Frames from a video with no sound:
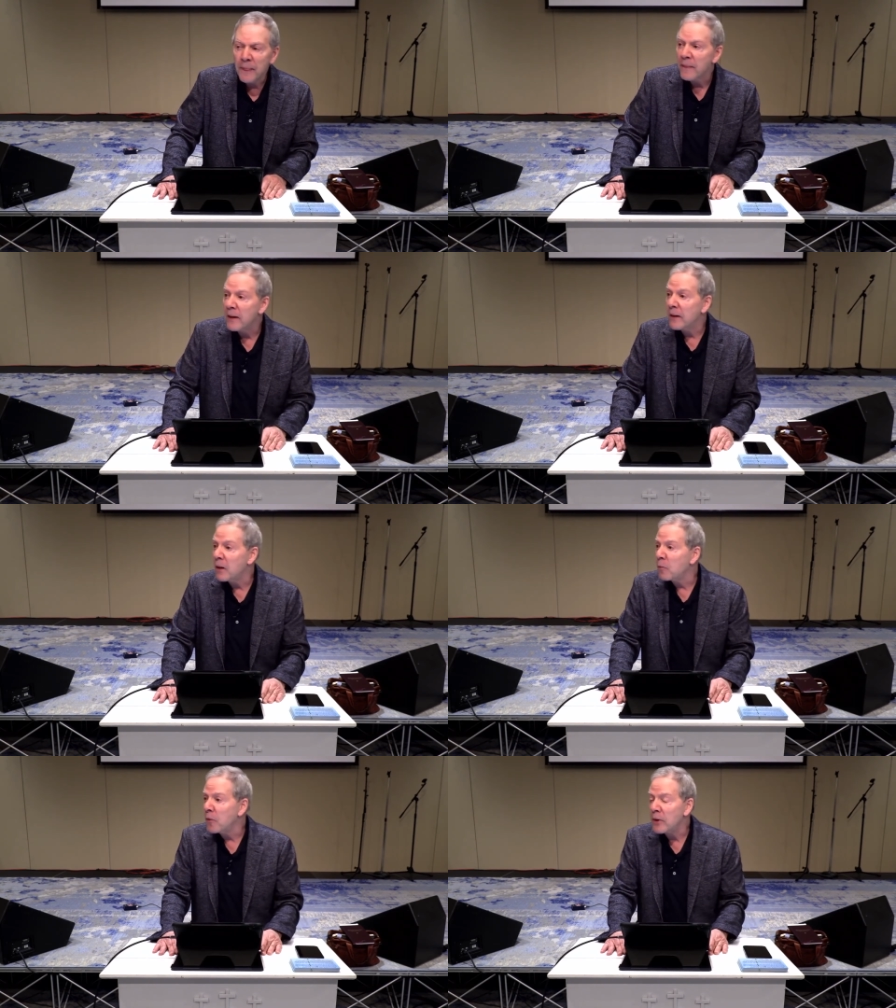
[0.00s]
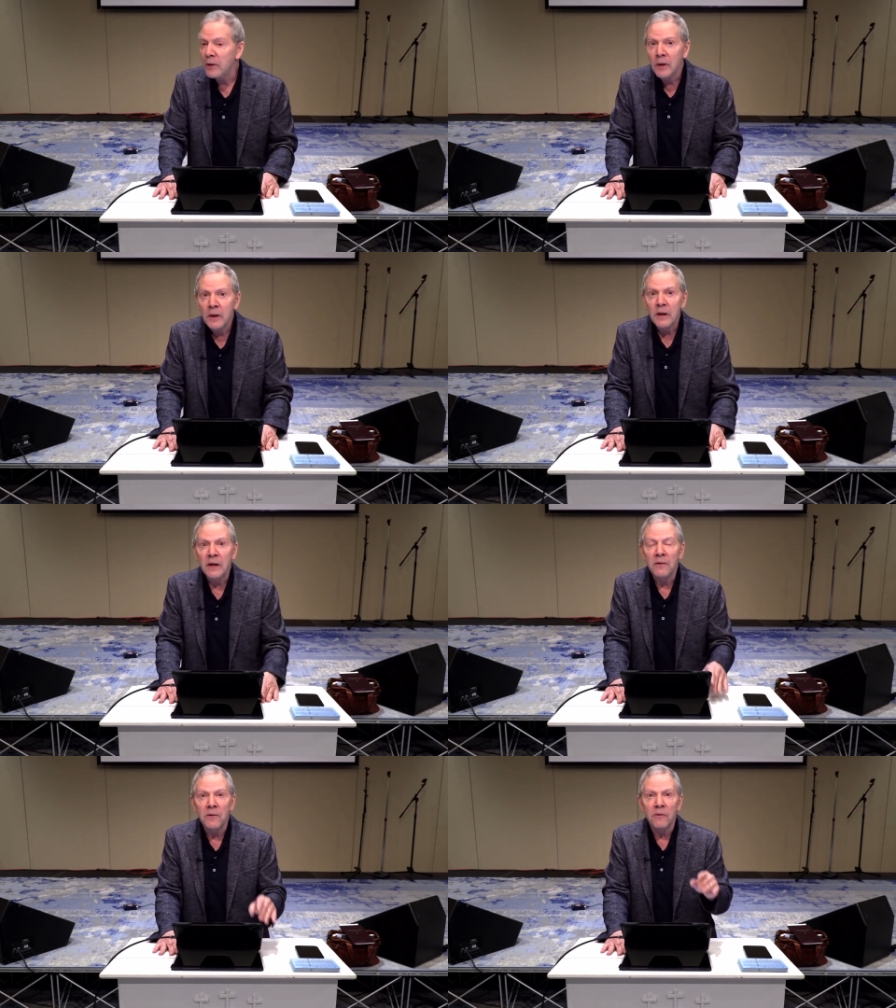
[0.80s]
than they would
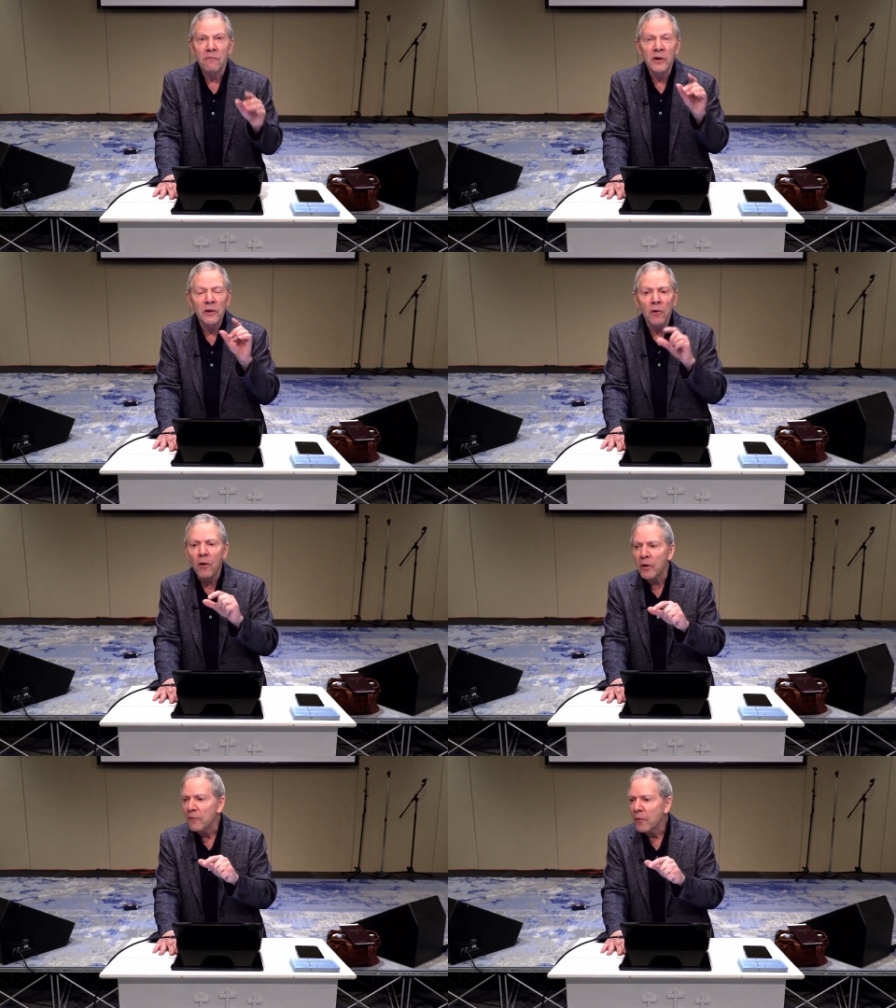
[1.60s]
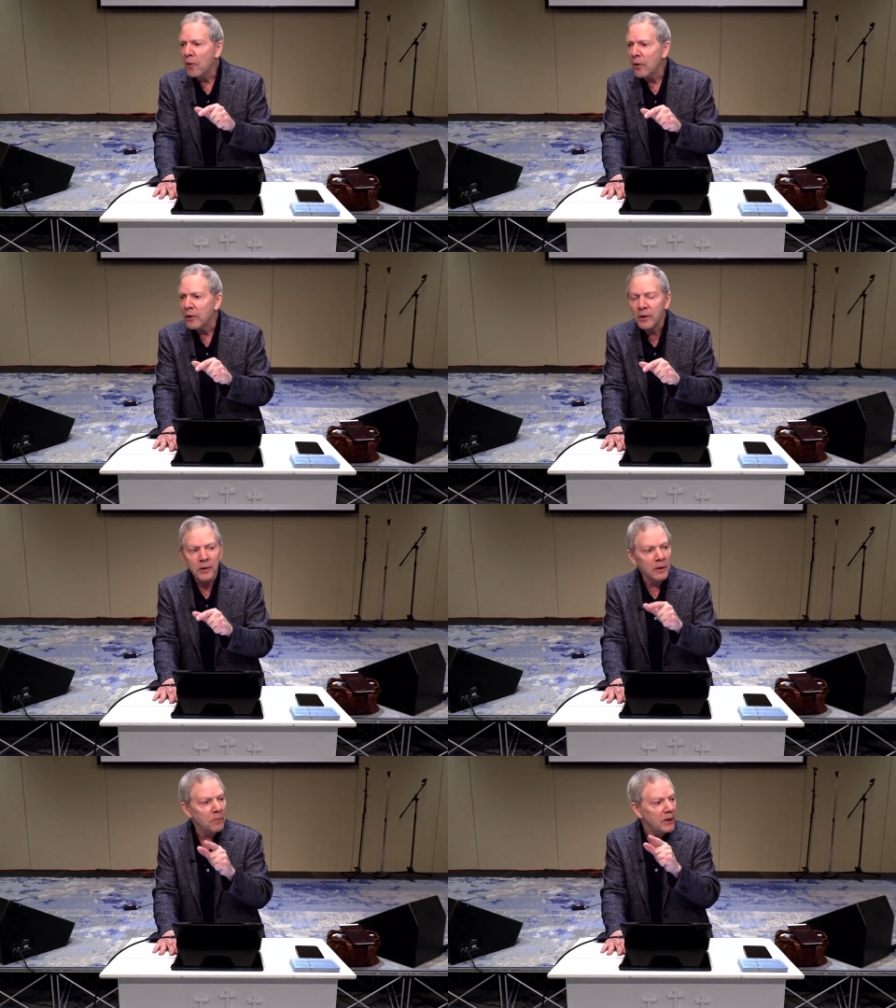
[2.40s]
in their real heart of hearts
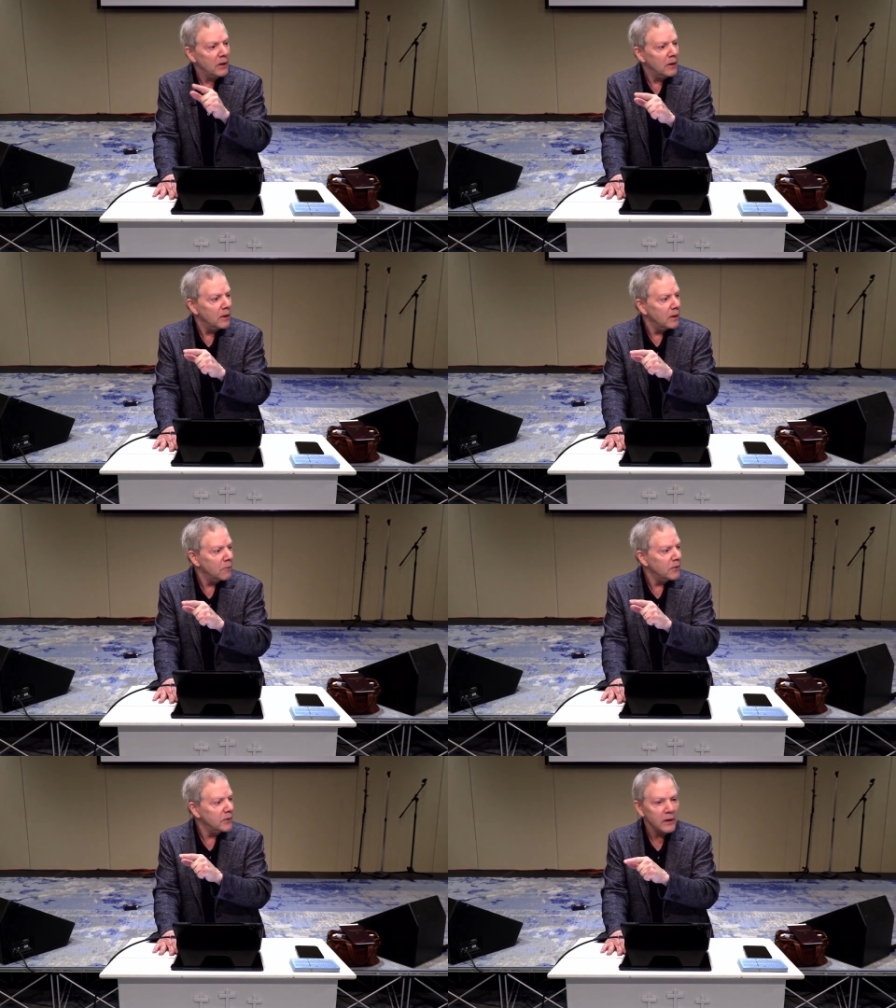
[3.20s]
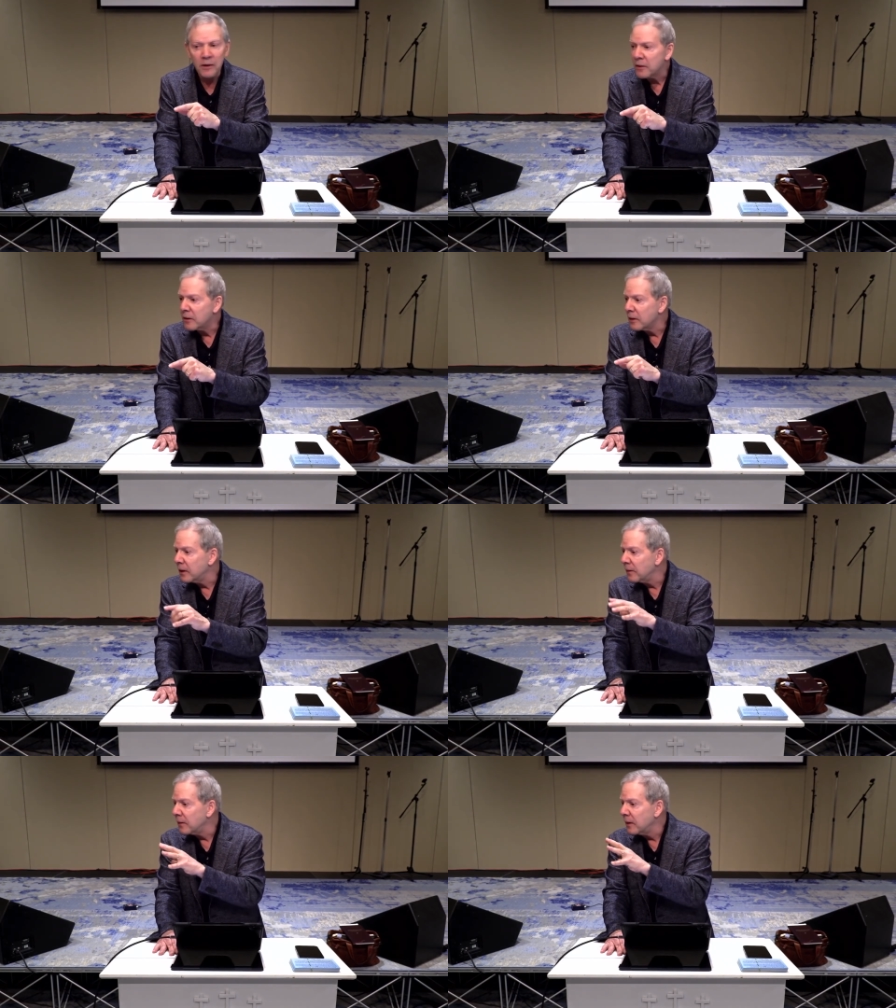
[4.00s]
to be with Jesus
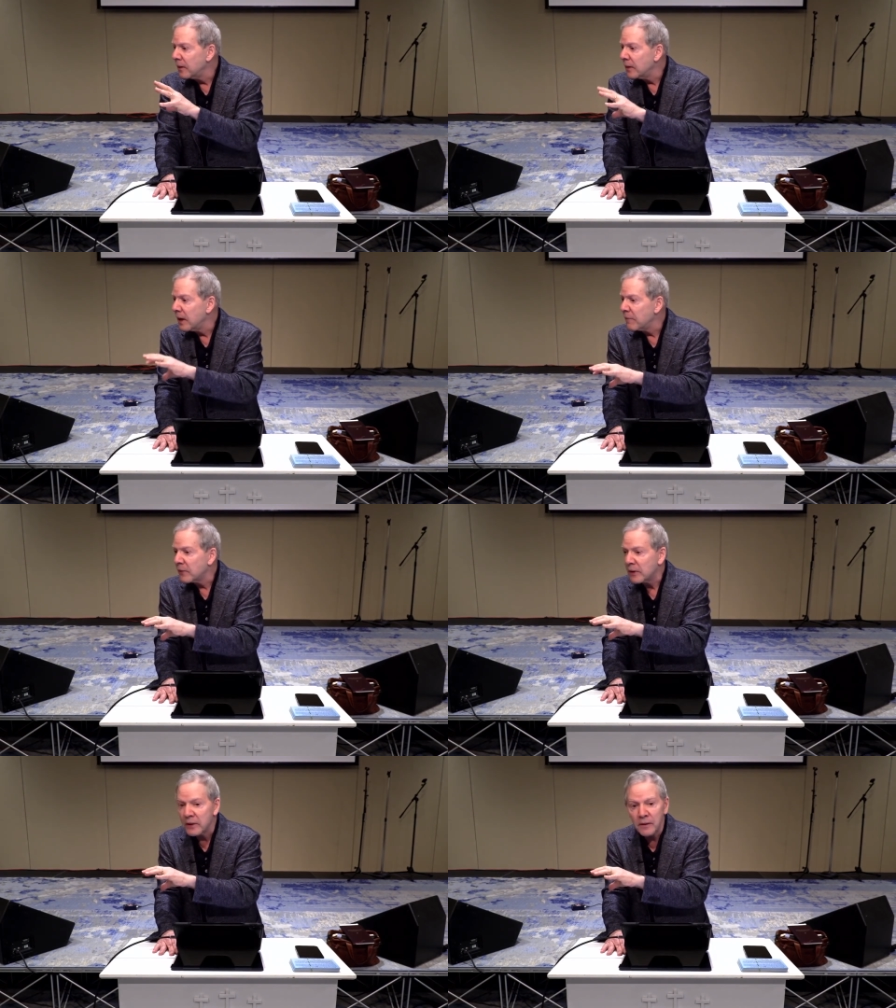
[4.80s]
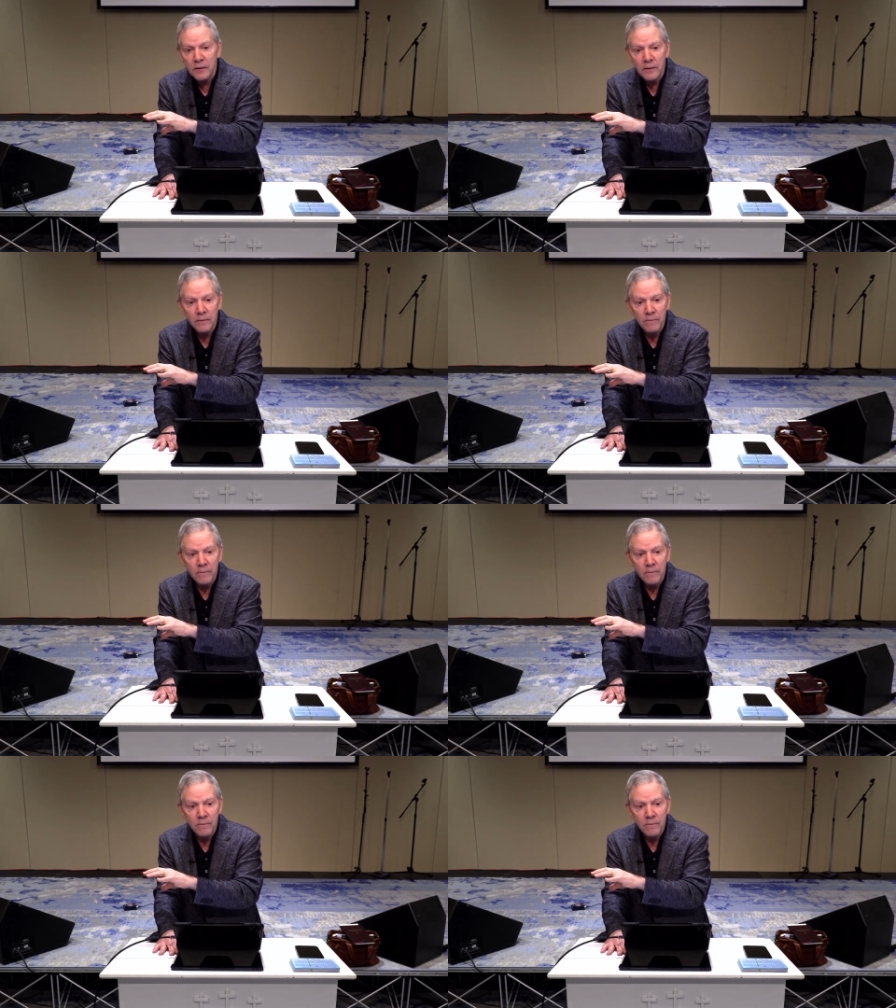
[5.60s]
in the heavenlies.